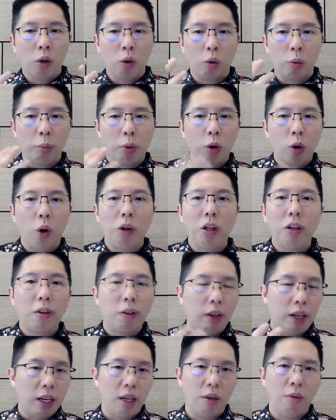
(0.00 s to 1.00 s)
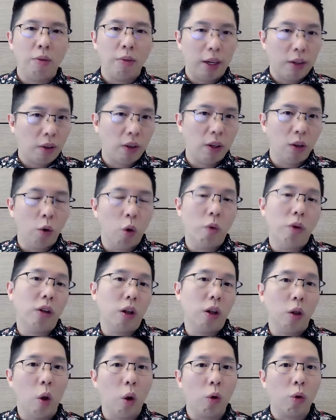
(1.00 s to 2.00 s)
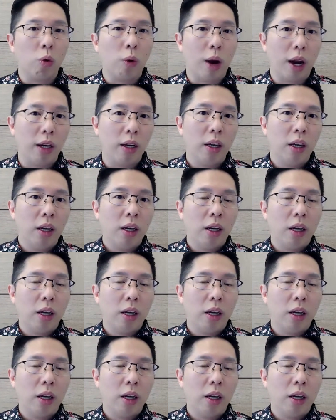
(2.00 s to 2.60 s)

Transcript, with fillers: to purely stay invested over the long run.